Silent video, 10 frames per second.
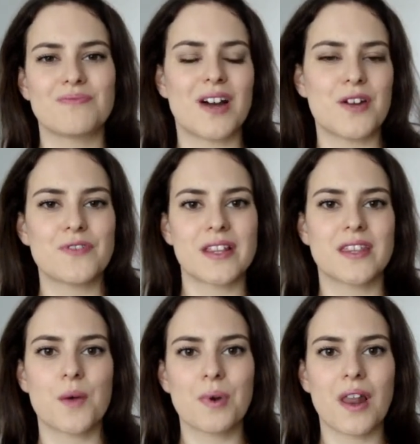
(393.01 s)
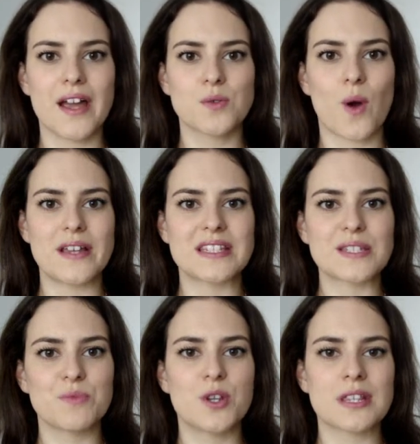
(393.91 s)
I felt like they applied quite
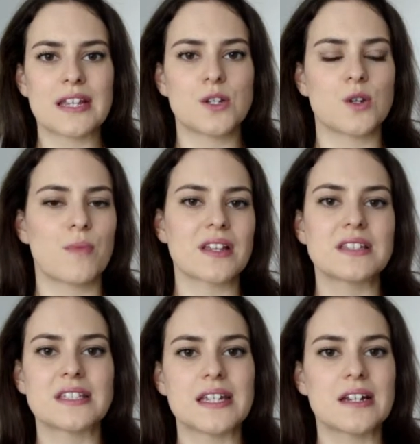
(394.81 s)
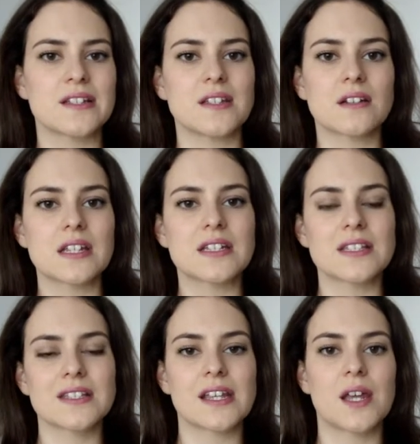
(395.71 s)
smoothly, you know, my concealer sunk into
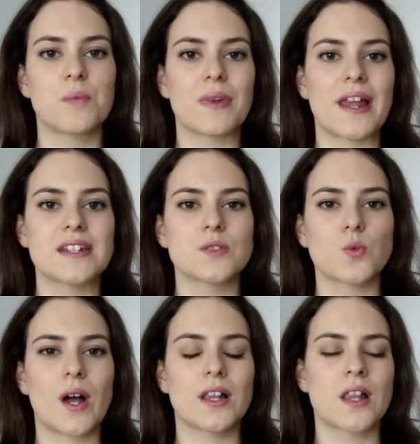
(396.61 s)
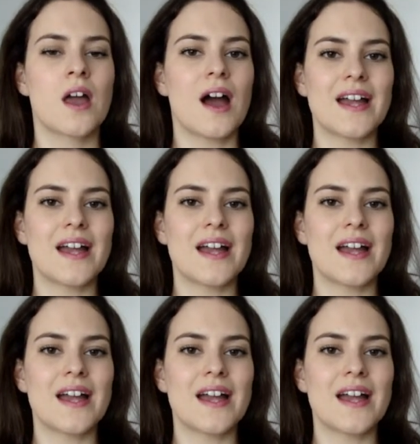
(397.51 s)
the skin, blended well.